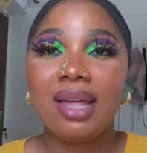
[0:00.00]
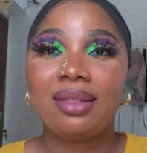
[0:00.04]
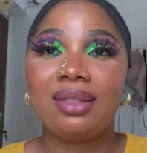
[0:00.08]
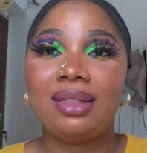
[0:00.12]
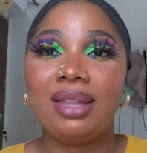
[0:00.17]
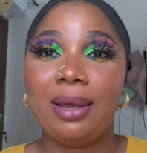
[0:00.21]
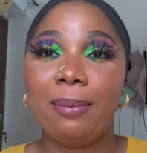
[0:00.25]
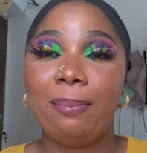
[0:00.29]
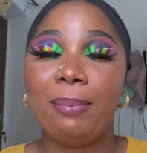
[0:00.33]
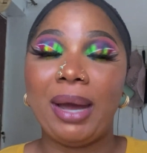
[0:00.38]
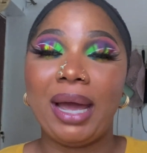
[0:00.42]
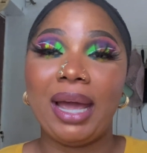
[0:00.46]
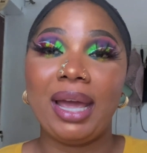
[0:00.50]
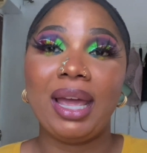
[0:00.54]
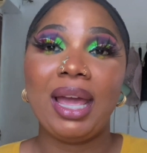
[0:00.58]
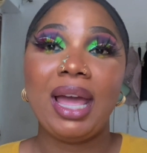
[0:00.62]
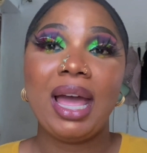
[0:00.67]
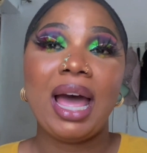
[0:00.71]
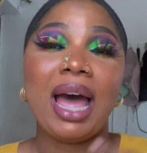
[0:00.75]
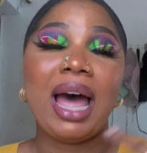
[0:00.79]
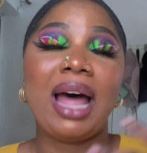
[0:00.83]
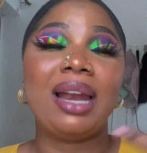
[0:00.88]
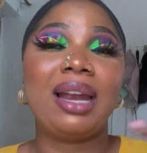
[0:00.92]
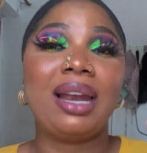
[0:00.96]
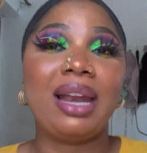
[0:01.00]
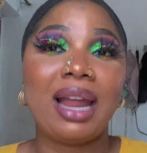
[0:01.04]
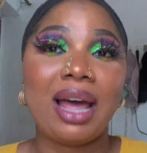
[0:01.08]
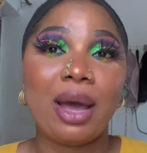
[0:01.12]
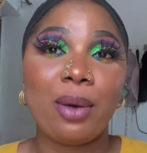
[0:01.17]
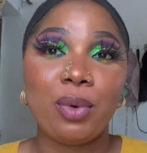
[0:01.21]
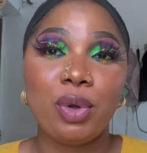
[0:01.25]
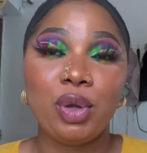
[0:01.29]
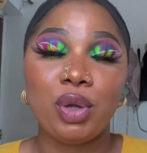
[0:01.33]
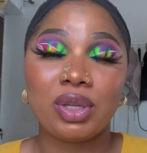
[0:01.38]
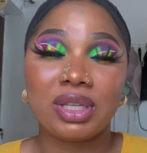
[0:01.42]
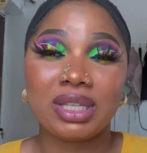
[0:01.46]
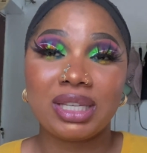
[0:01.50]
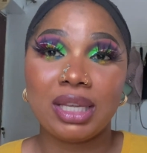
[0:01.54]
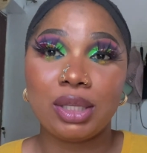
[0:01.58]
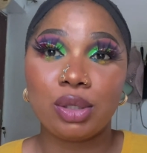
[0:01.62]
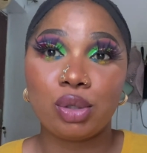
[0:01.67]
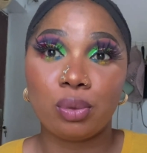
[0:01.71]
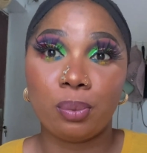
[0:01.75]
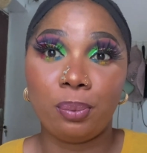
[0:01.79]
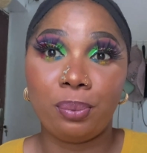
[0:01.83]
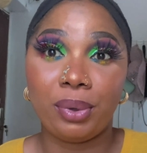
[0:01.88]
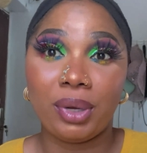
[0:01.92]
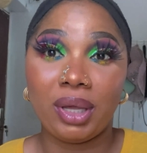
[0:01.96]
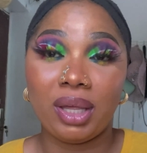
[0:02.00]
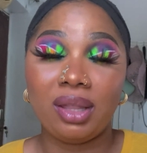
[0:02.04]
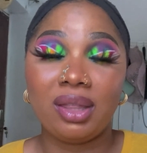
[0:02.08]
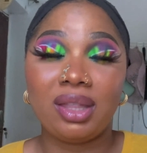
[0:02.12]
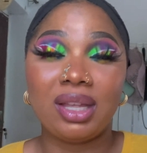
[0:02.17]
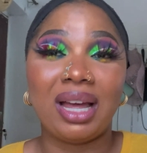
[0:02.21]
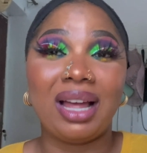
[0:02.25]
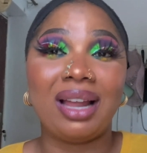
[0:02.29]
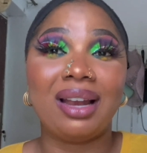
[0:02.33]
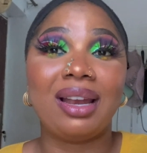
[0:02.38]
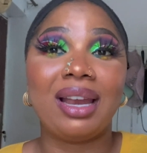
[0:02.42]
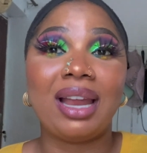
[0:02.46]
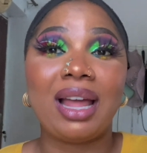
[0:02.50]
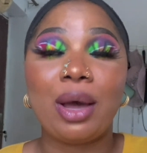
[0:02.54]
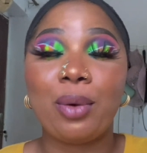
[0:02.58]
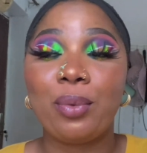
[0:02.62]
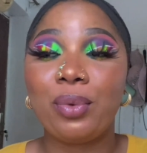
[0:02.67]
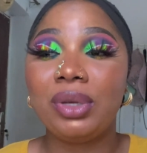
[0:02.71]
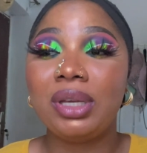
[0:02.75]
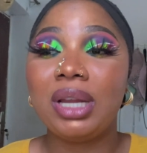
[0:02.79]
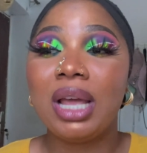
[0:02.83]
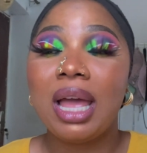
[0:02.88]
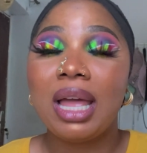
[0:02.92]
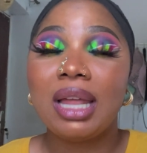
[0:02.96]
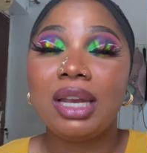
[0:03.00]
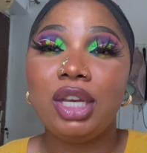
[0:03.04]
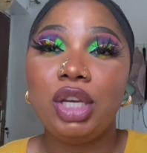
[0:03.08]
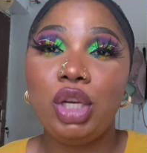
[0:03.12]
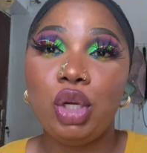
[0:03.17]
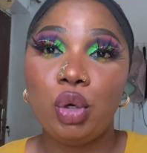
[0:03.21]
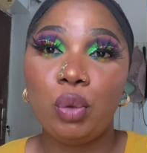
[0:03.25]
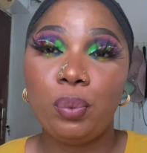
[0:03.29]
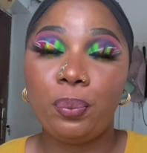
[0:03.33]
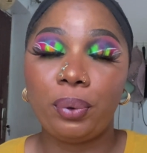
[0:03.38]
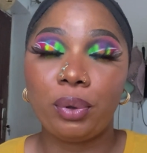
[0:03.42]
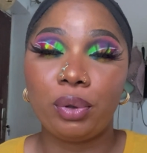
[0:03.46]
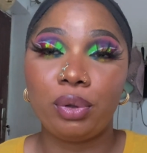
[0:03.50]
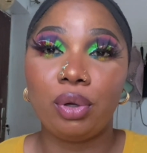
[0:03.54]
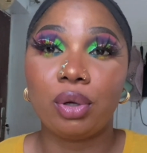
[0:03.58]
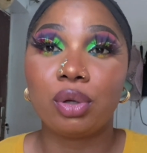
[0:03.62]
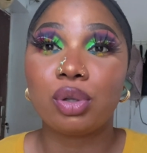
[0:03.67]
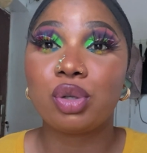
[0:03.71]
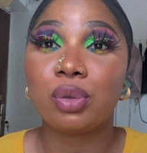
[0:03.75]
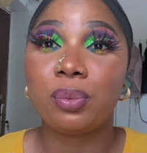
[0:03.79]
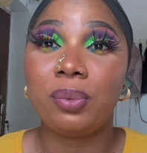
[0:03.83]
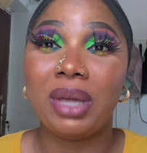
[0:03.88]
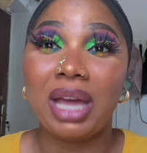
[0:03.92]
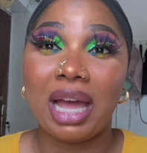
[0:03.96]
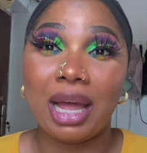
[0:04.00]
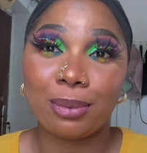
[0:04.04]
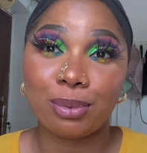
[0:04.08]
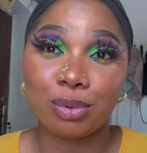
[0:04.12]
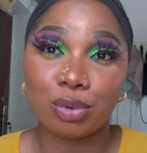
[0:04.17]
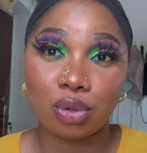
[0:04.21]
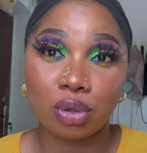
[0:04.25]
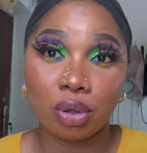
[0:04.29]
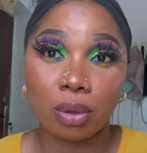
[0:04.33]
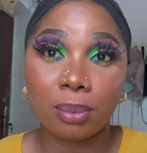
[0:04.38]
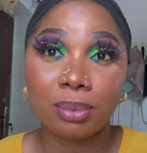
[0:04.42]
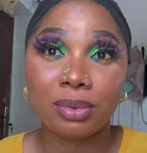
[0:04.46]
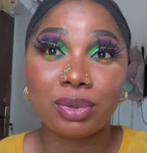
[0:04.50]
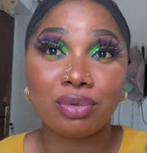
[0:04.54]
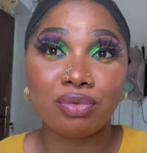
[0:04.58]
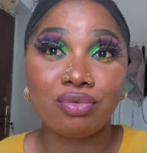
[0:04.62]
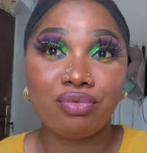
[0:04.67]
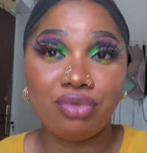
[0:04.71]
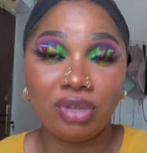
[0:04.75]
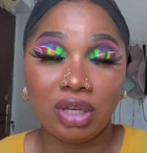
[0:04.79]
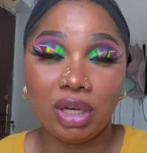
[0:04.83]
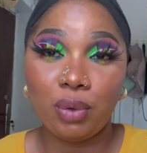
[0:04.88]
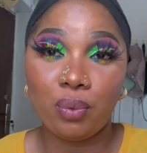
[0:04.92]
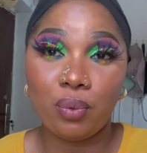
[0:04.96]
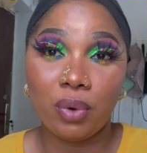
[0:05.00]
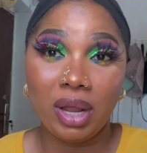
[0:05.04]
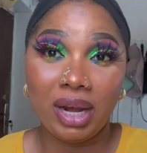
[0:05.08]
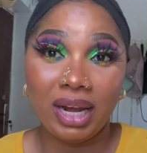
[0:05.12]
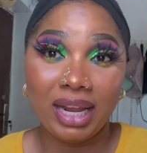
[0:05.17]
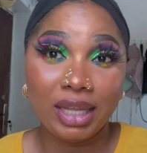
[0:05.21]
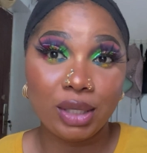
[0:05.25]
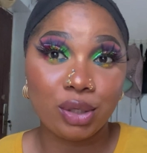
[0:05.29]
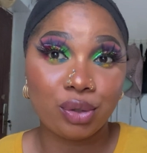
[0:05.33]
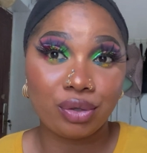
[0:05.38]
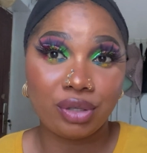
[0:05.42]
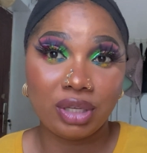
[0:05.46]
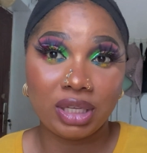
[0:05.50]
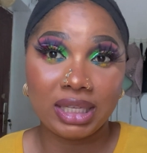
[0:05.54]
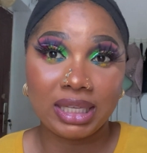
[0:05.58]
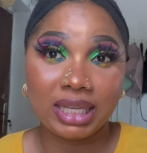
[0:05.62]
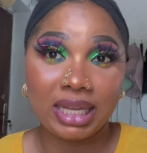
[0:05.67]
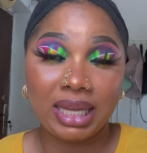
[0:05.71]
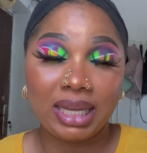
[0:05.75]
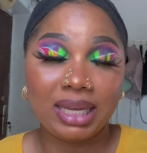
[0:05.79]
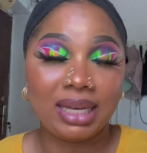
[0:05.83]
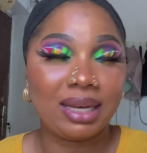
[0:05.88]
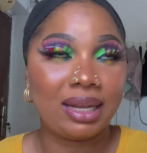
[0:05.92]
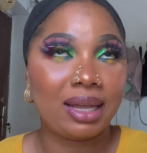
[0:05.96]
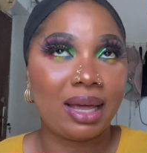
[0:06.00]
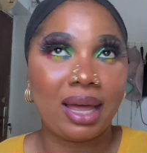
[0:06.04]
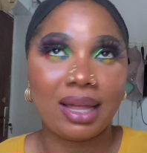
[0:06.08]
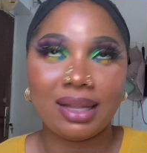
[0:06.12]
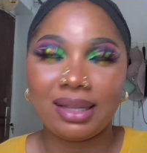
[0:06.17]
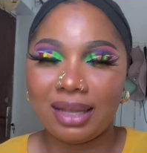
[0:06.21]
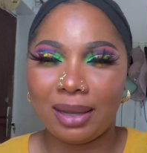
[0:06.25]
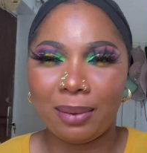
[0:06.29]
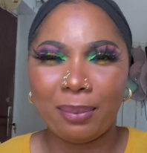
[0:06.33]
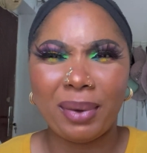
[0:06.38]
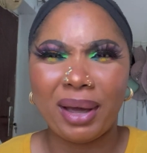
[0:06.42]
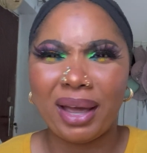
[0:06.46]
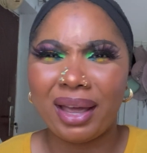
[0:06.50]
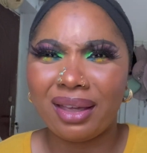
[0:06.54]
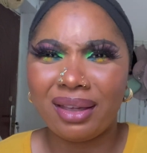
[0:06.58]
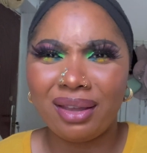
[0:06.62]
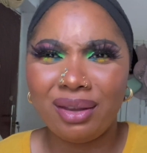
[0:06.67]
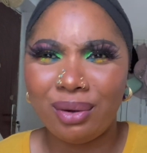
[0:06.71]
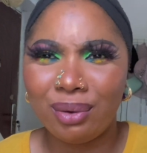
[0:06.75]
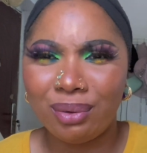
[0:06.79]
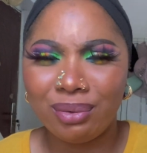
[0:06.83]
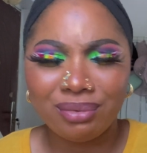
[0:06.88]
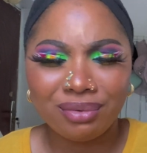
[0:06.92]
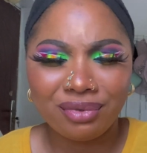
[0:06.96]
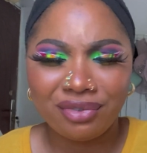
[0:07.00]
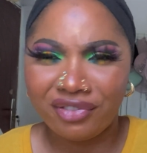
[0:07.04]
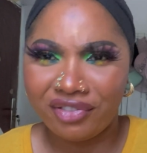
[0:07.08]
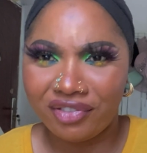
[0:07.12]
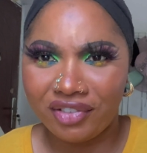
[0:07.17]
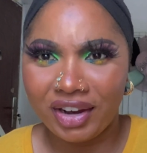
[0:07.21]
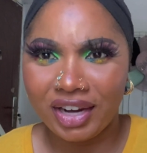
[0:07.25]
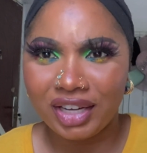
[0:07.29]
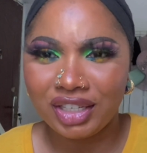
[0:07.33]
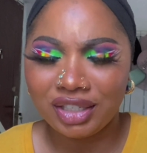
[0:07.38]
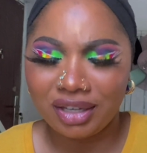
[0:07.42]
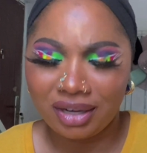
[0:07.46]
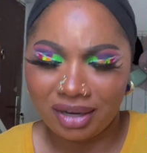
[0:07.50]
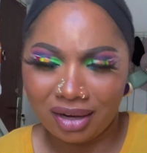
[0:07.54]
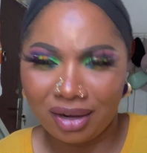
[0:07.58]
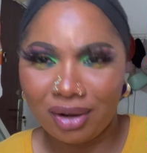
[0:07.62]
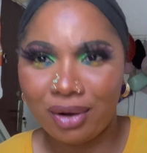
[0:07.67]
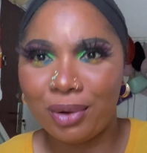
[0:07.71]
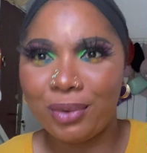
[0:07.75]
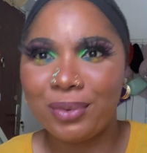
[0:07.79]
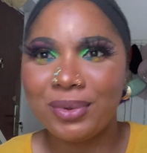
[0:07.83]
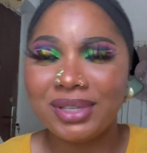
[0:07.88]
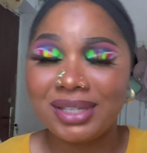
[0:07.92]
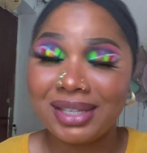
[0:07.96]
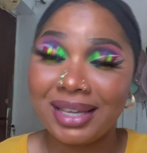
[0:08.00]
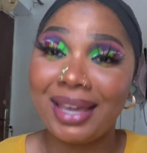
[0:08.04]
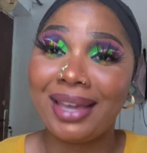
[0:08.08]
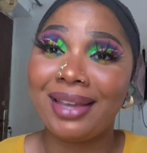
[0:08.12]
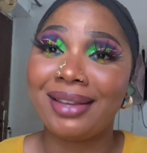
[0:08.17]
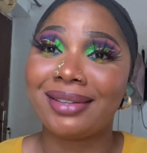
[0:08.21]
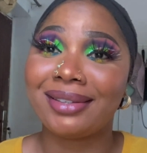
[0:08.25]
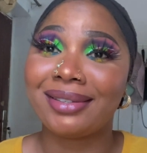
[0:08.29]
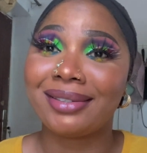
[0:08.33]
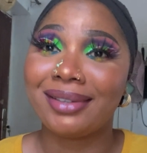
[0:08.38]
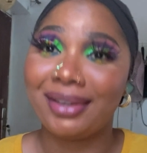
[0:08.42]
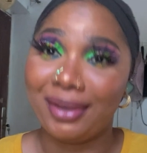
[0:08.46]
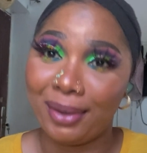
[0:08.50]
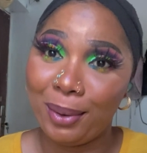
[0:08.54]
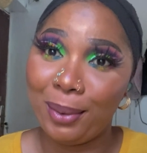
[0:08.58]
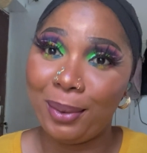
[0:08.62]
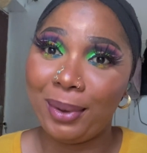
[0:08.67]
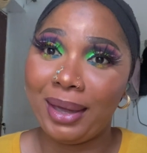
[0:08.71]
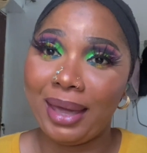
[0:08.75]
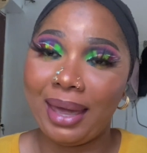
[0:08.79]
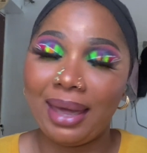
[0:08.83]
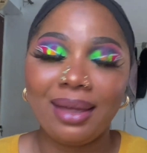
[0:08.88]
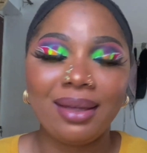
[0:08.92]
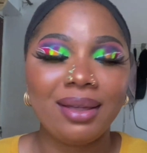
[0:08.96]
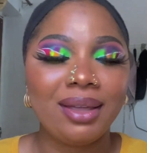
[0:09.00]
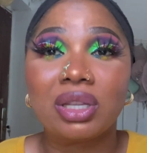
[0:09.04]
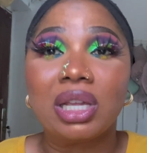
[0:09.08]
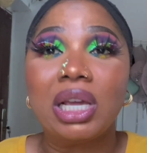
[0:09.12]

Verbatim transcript: thereby allowing your skin to breathe allowing new product to be absorbed really well into the skin thereby you know fresh glowing skin okay